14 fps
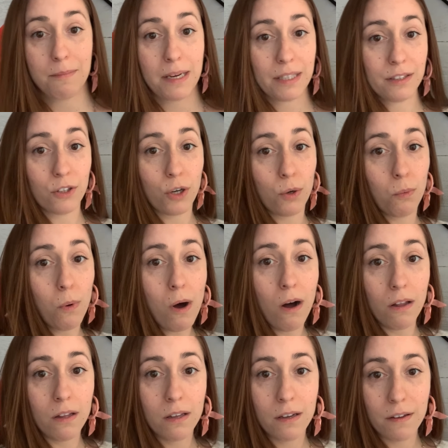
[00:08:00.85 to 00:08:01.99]
made the little
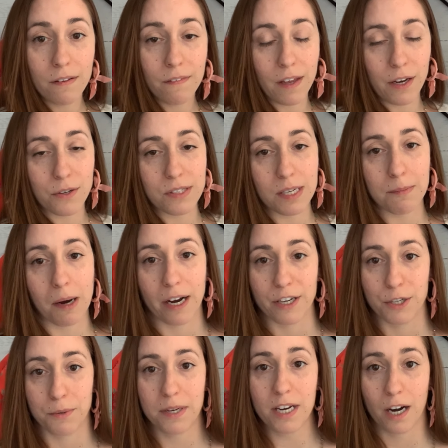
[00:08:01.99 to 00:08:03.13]
wall that you see behind
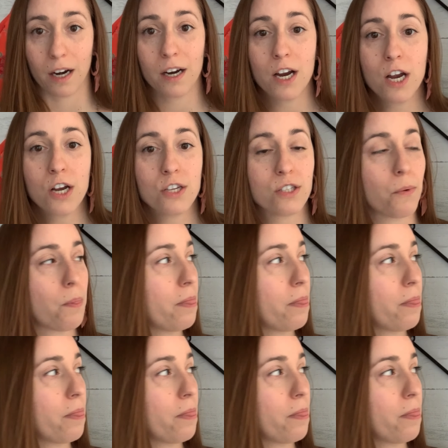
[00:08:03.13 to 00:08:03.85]
you here. So